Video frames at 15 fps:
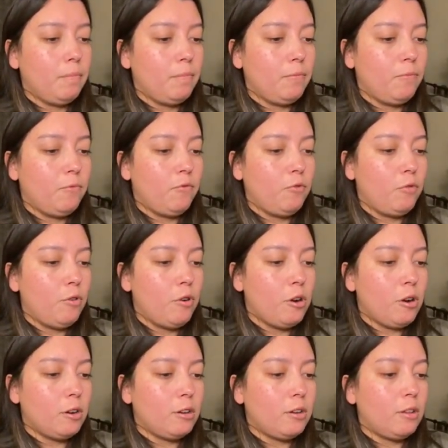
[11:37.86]

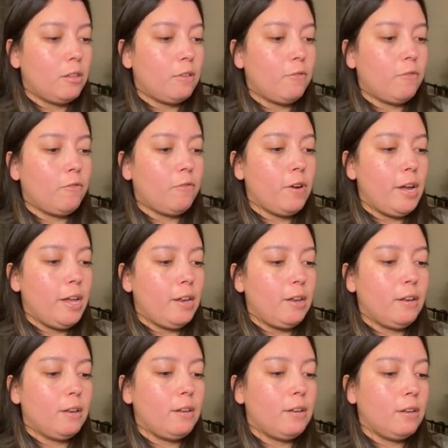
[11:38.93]
4 to the
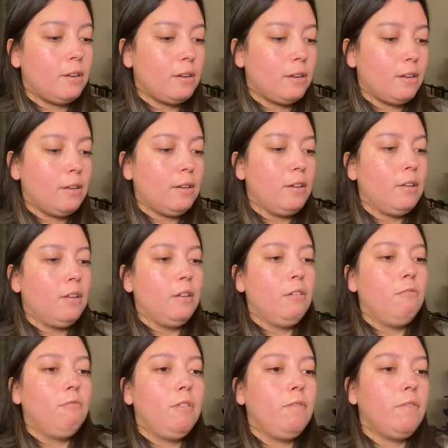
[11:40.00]
front.
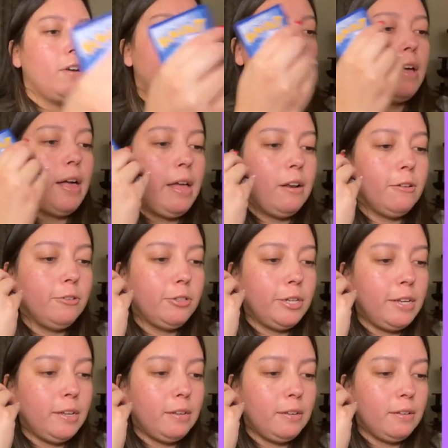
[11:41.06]
We've got Energy,